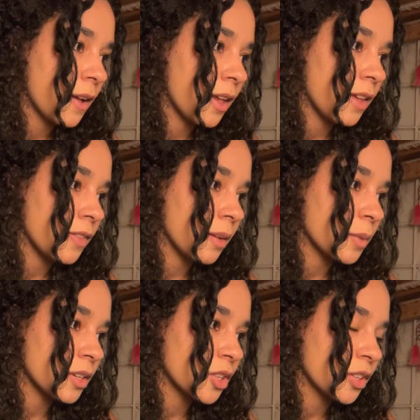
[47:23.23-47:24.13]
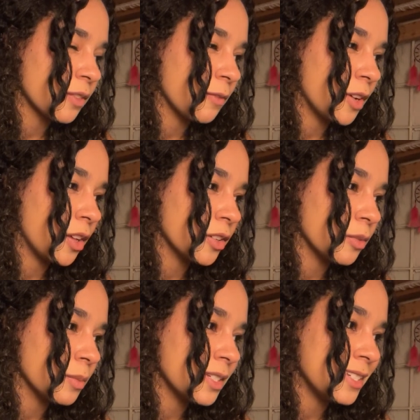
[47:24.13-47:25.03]
And then I'm going to turn the
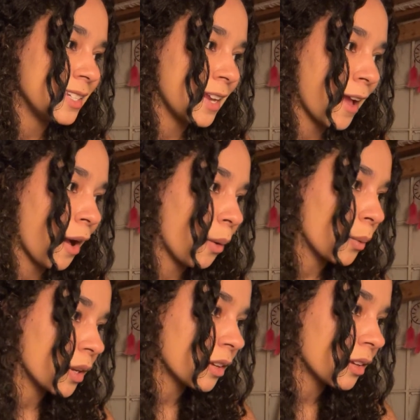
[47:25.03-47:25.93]
volume down